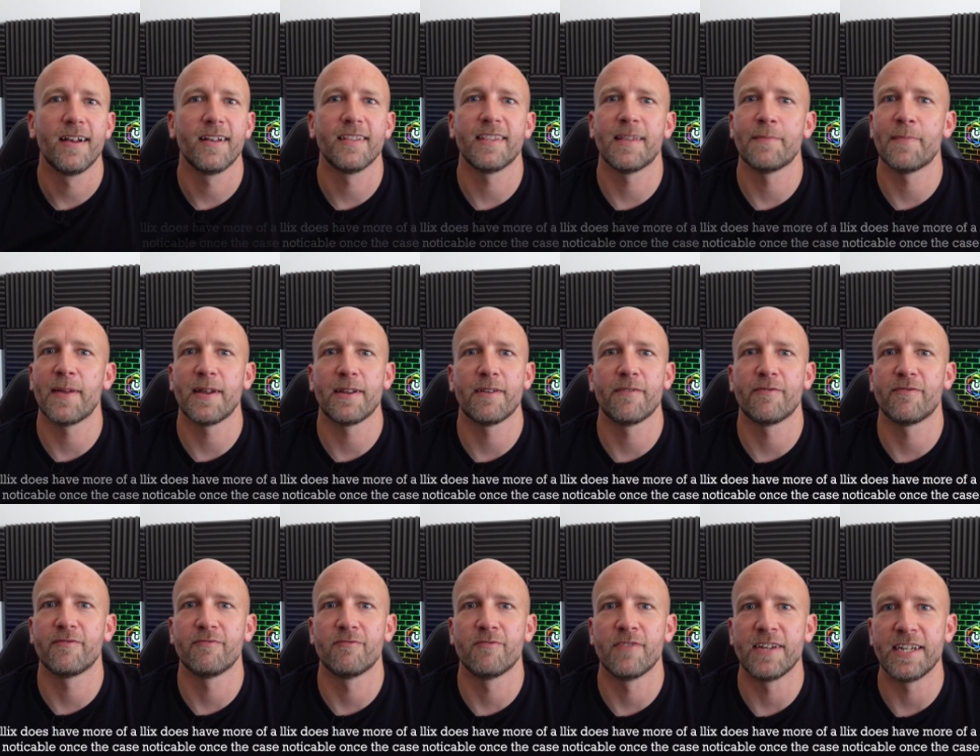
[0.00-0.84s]
they may have
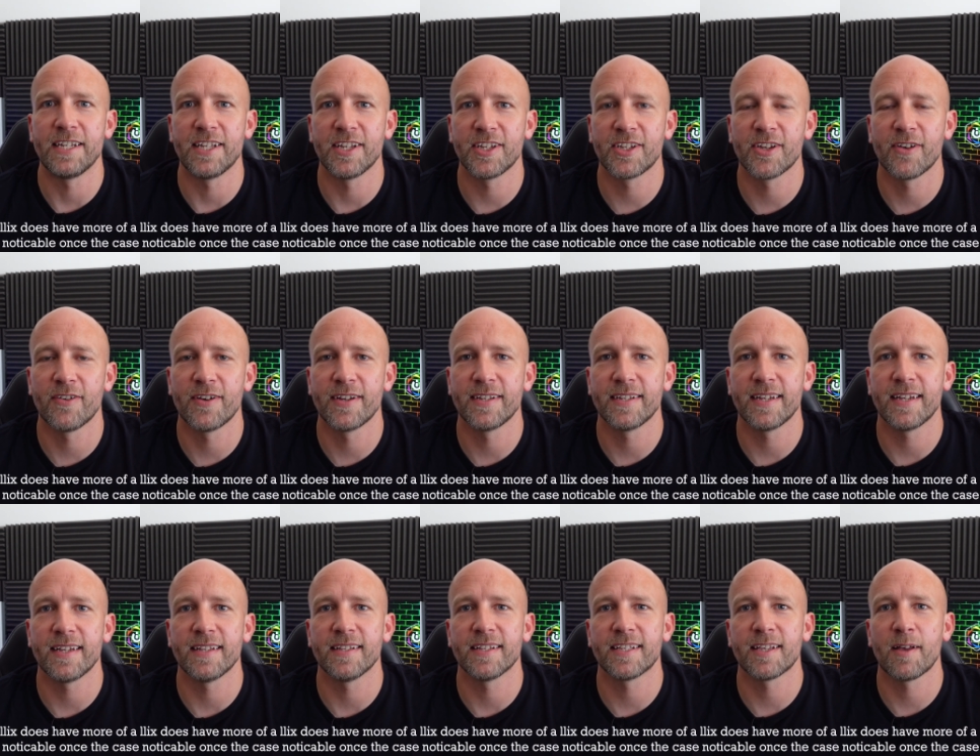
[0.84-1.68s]
redesigned
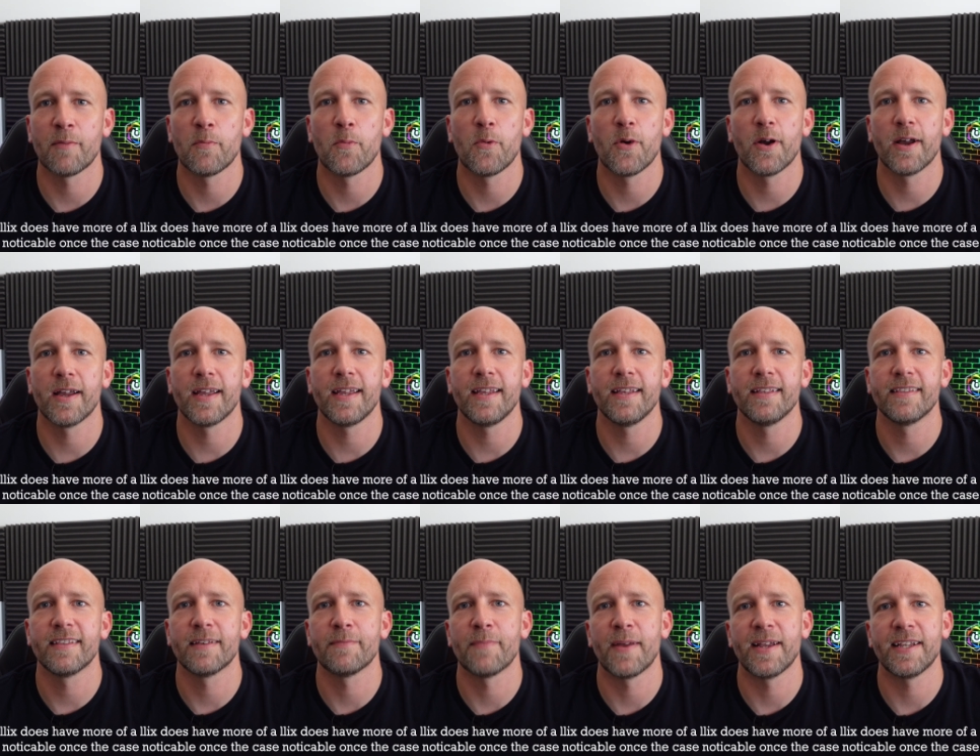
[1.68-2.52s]
it in some way
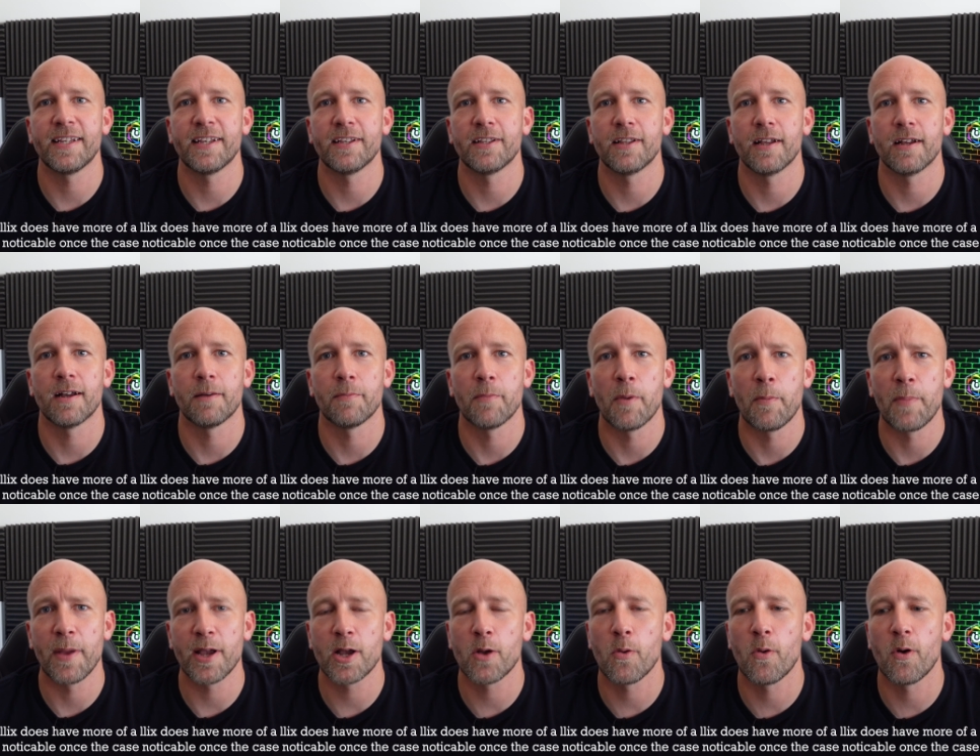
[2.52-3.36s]
that made it um, a
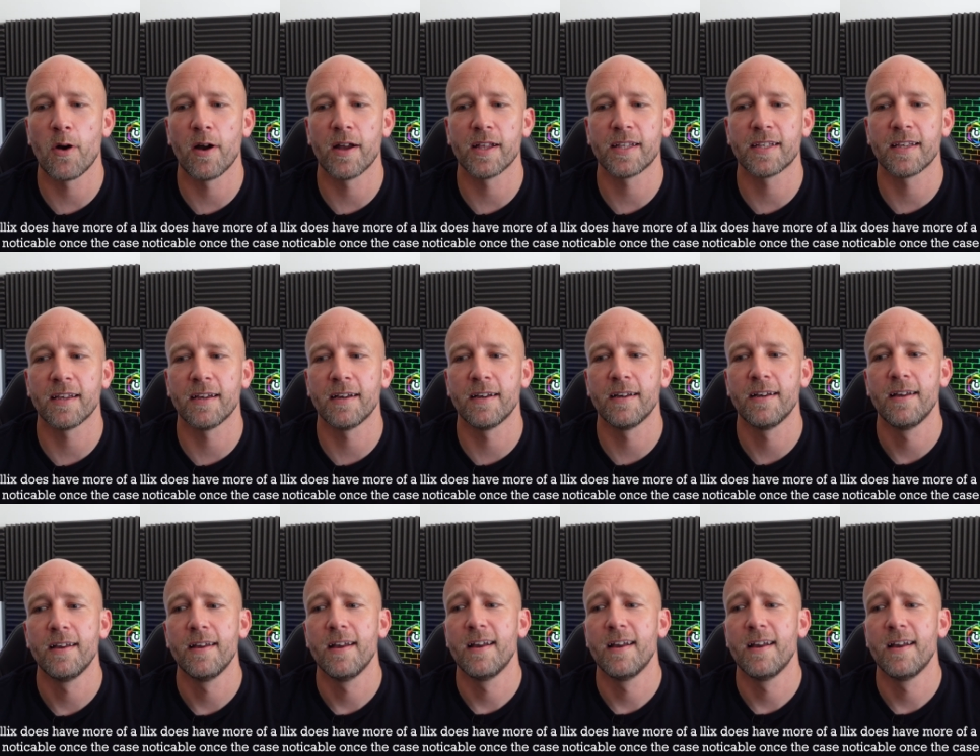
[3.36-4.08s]
bit quieter.